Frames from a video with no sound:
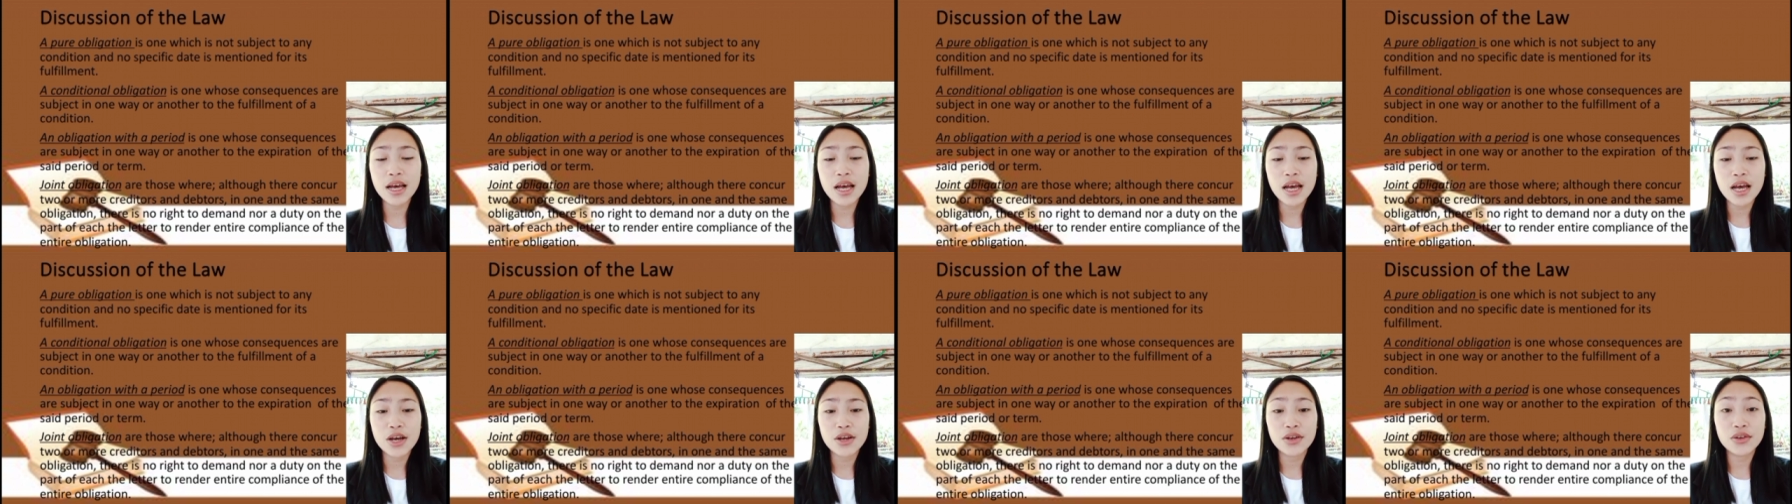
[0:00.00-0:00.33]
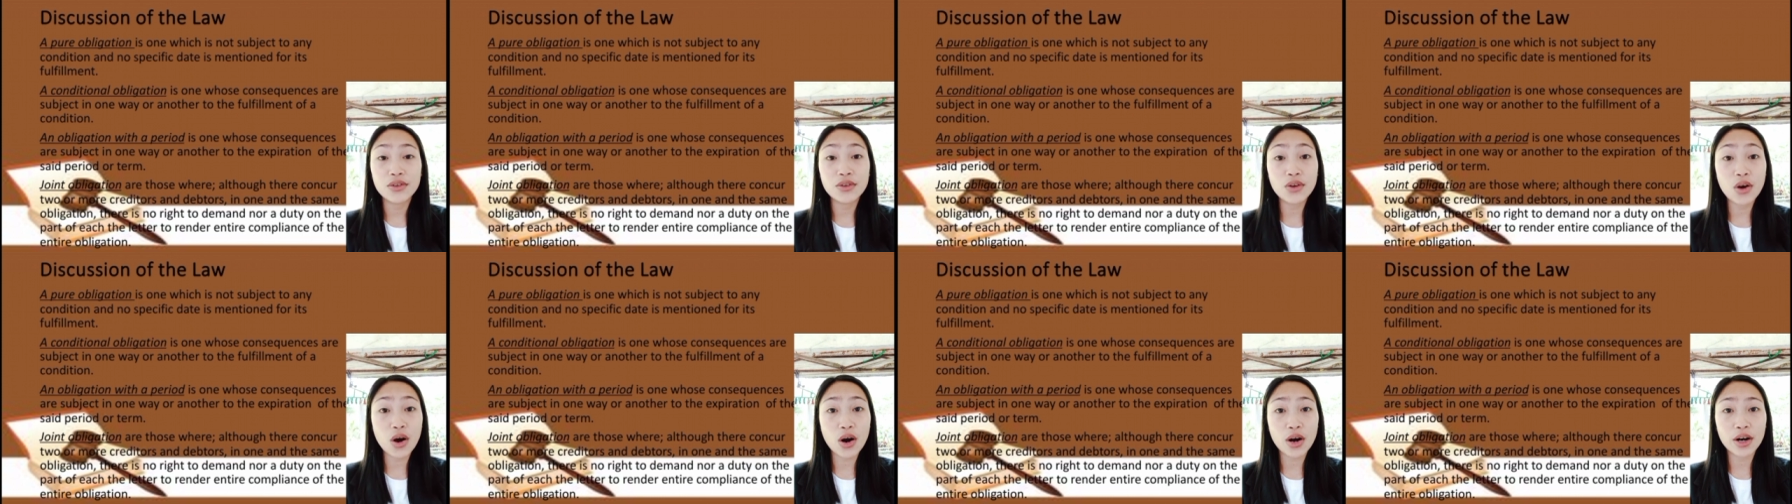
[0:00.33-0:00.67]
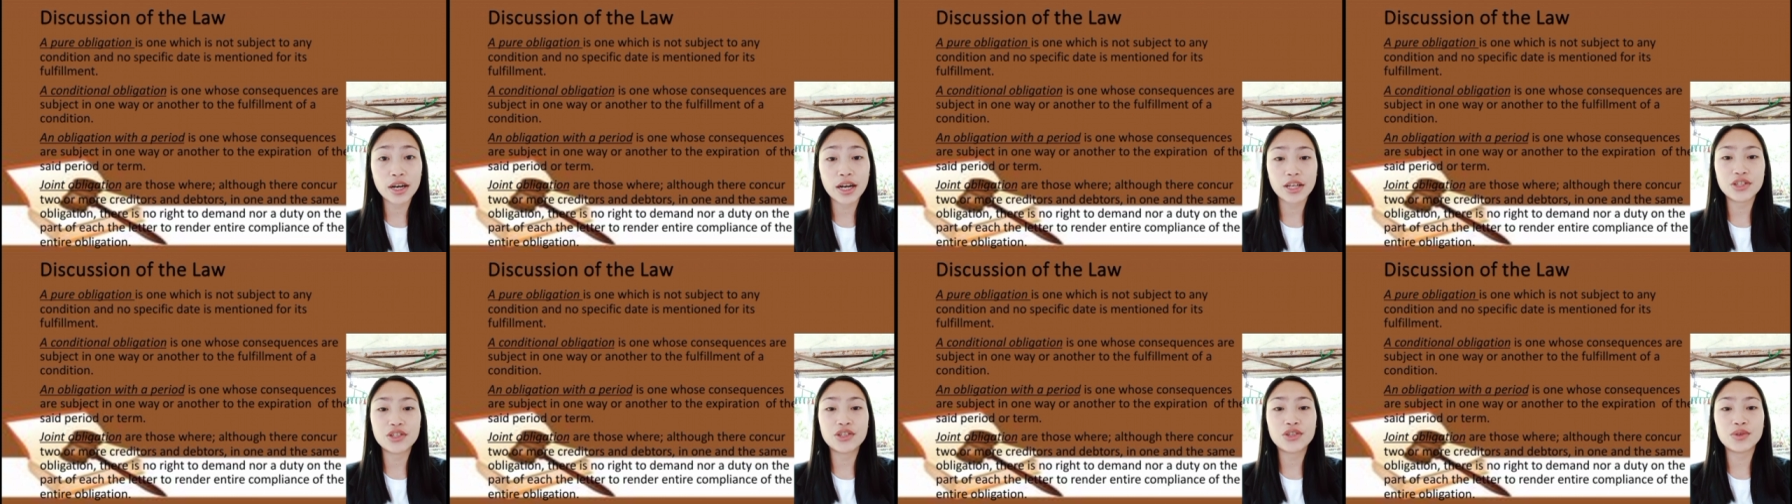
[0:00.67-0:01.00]
nor a
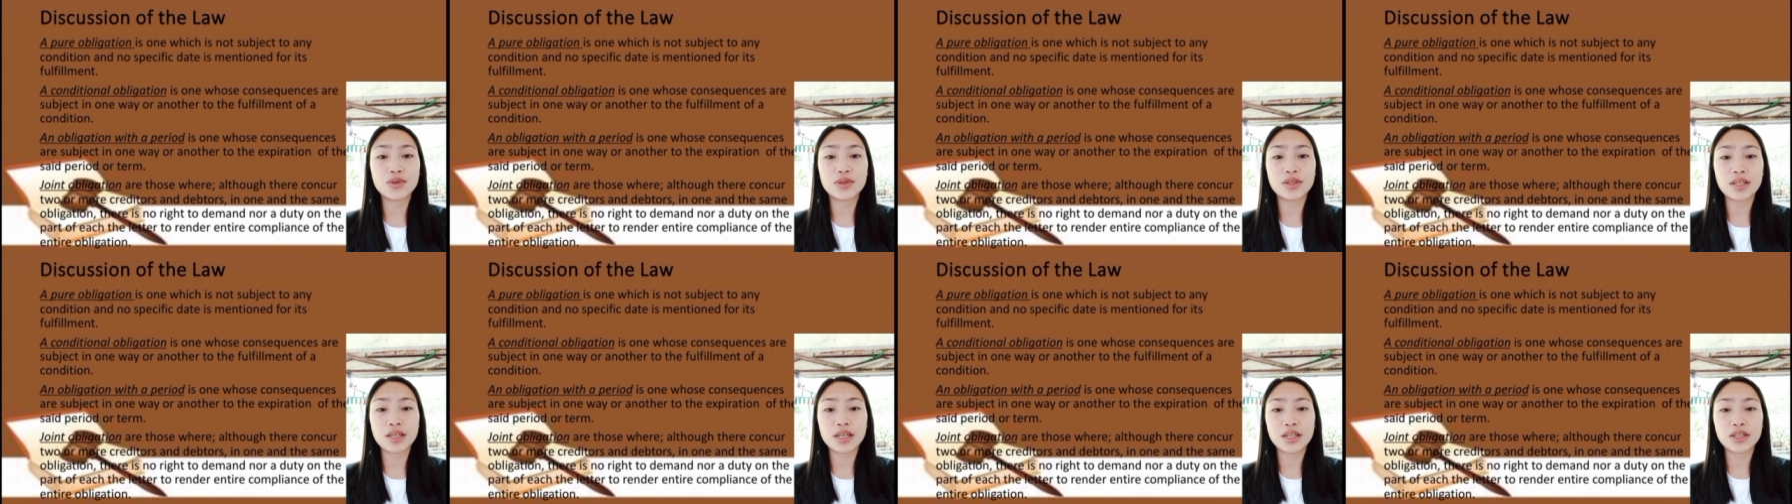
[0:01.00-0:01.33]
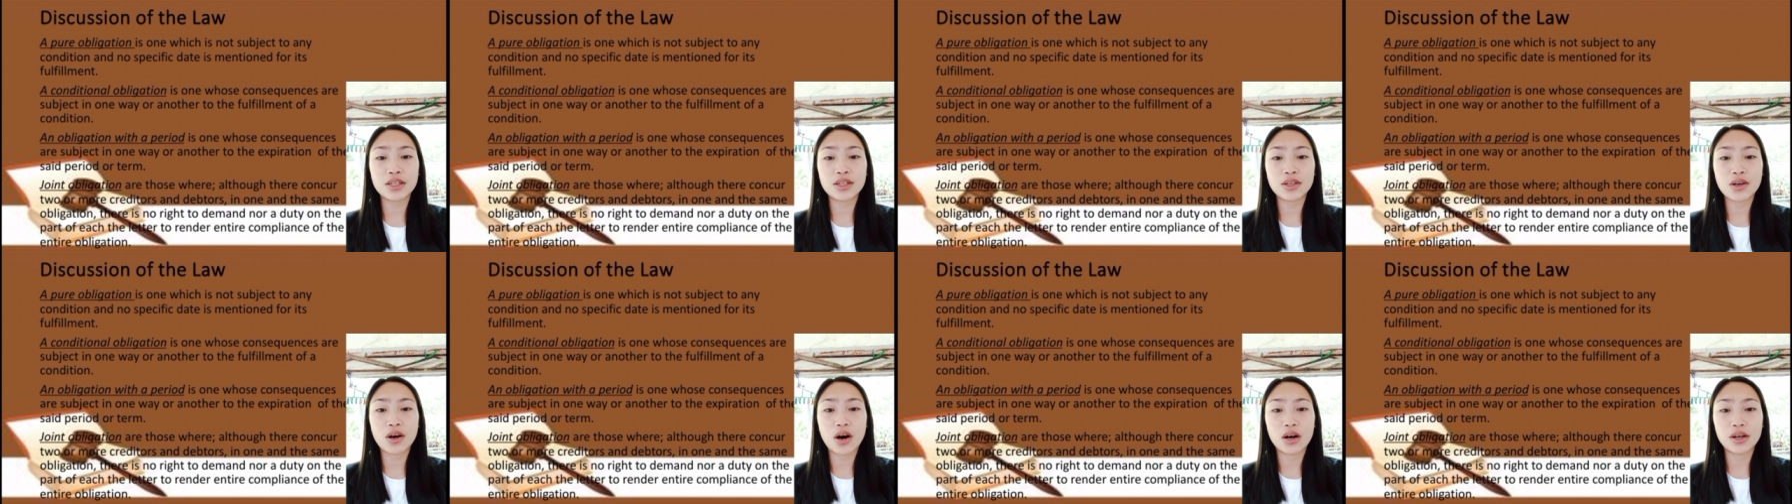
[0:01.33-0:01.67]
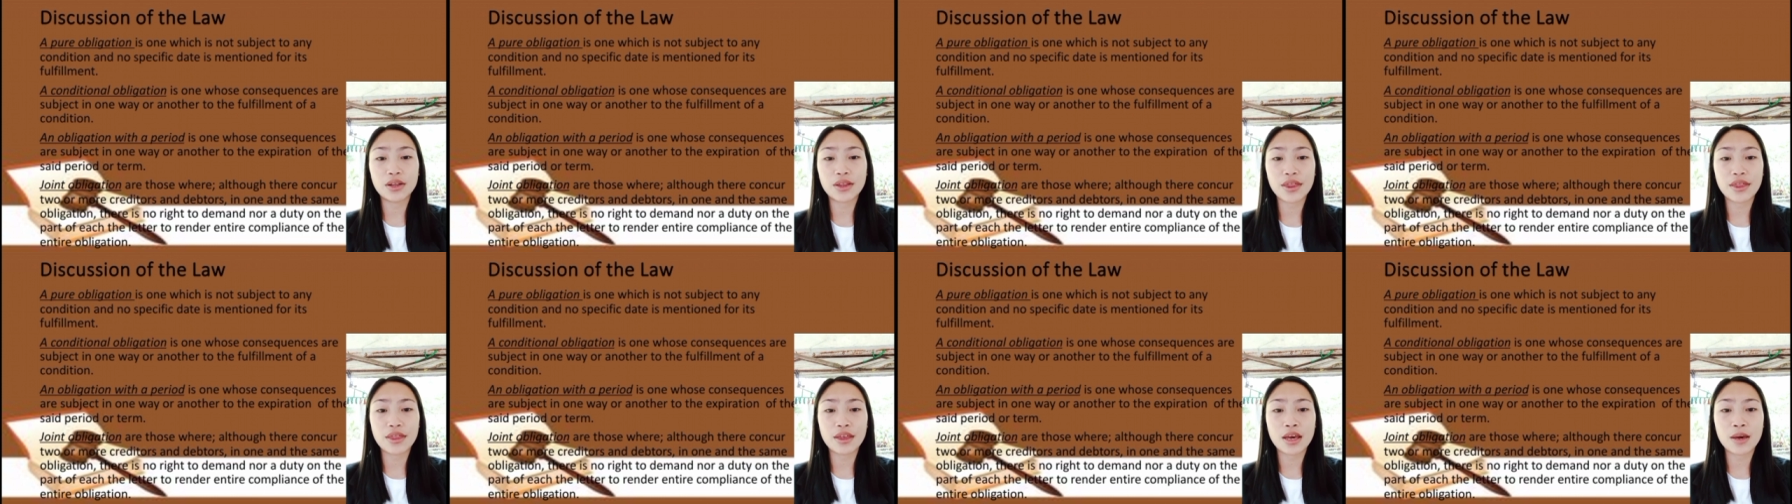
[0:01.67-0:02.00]
duty on
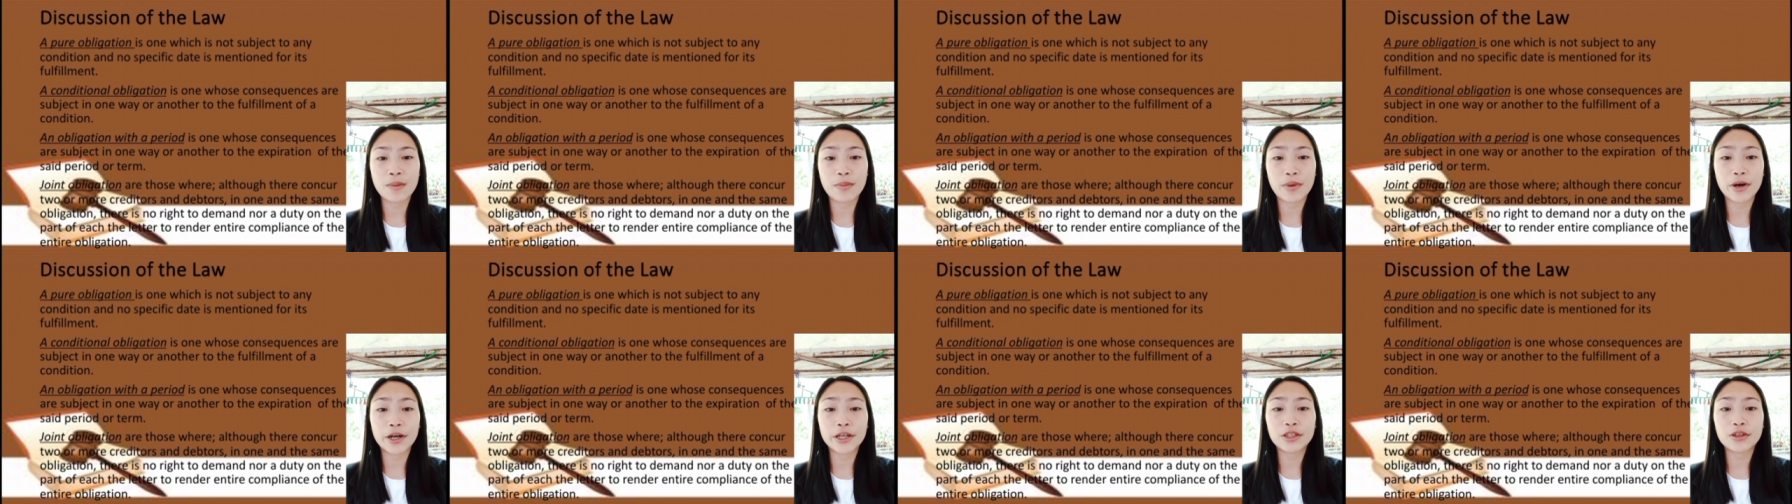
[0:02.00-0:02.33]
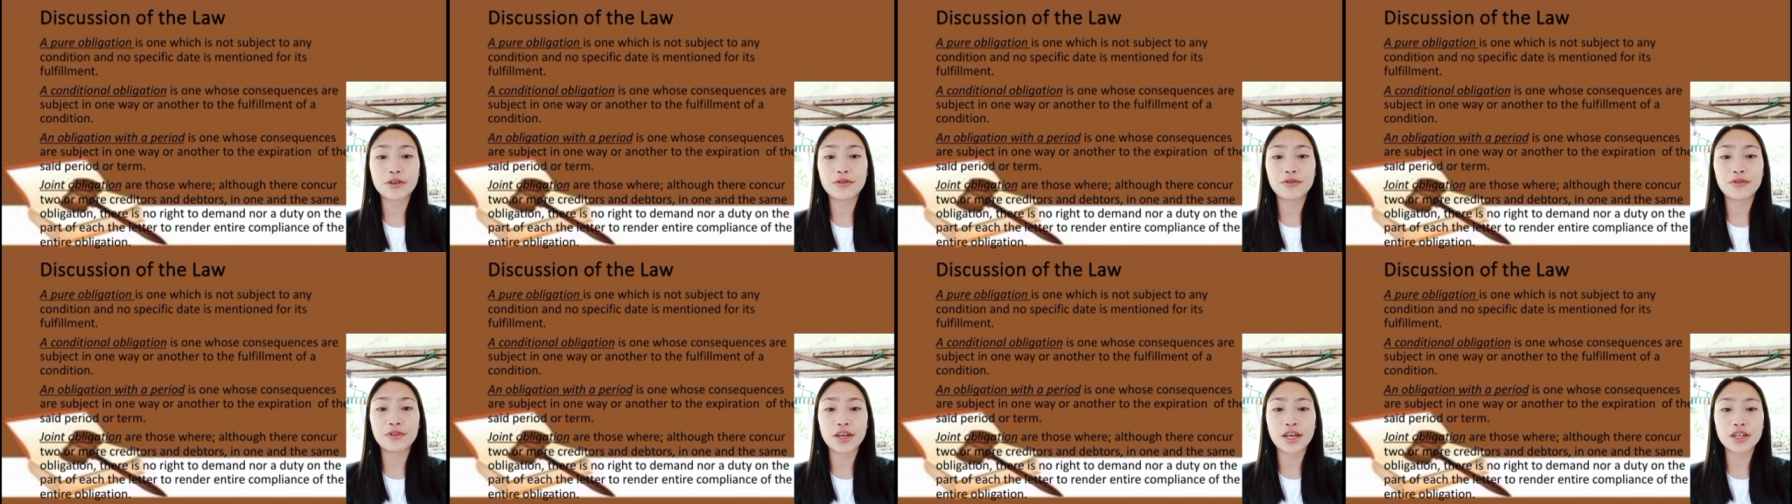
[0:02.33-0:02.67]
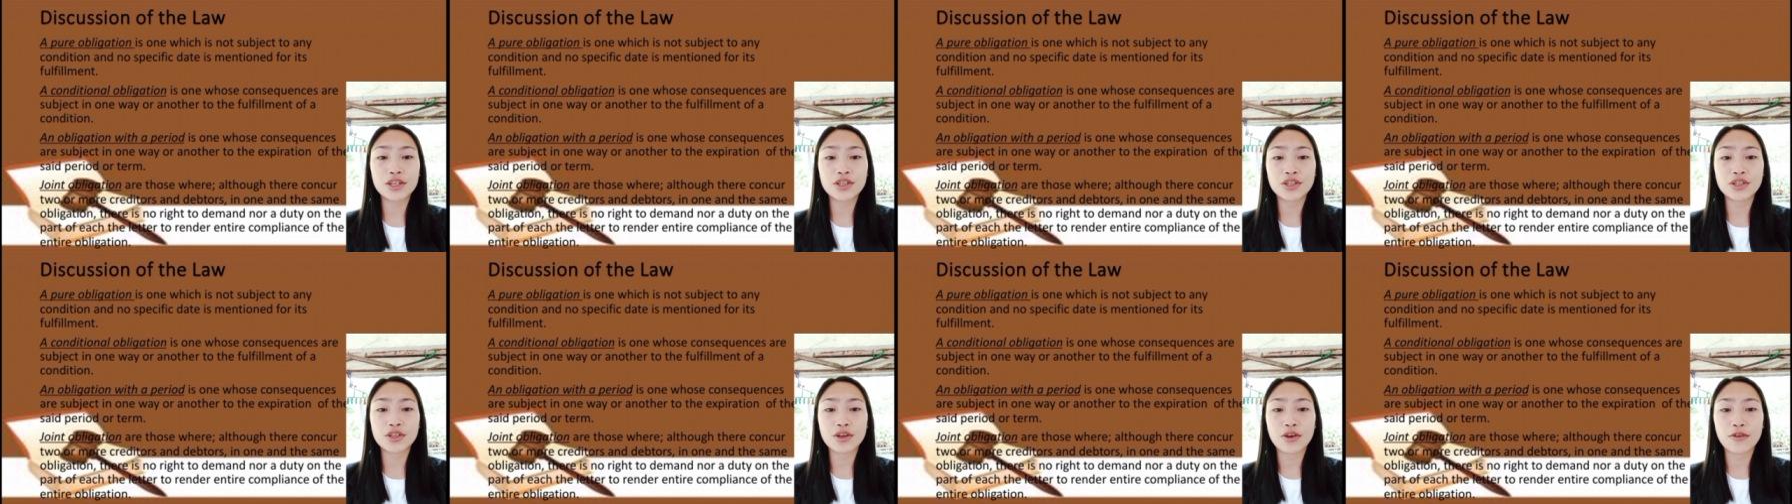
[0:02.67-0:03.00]
the part of
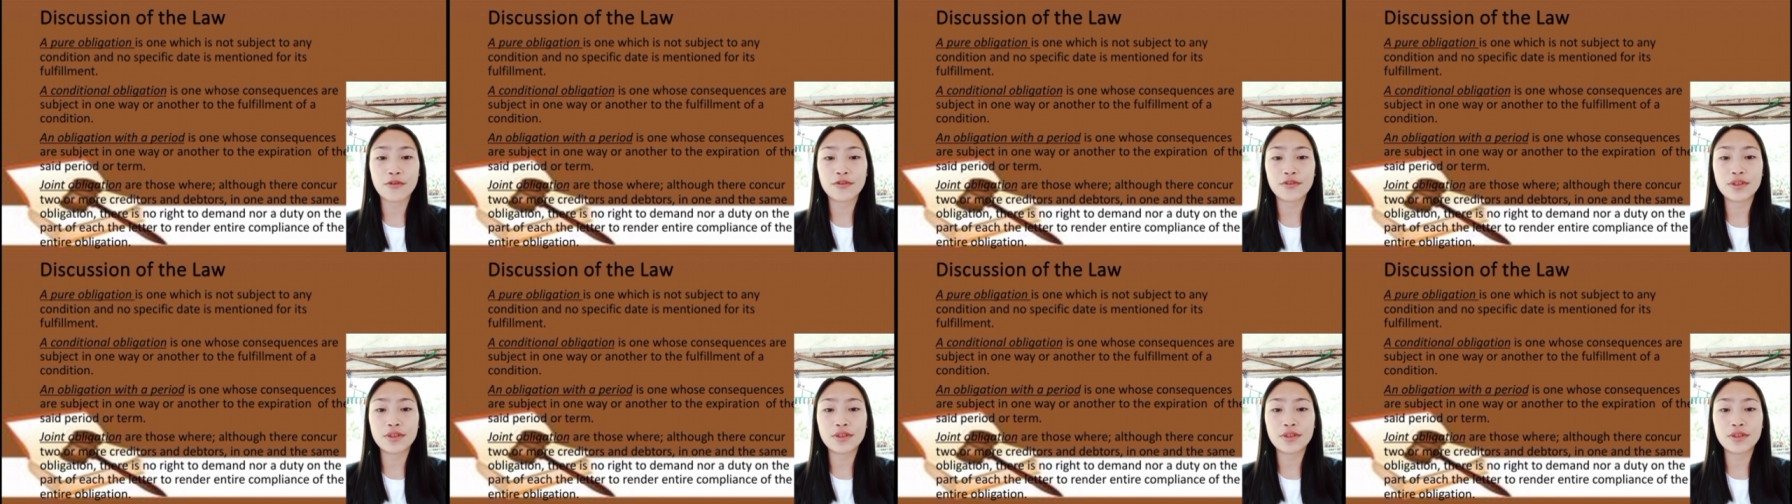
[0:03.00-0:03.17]
each of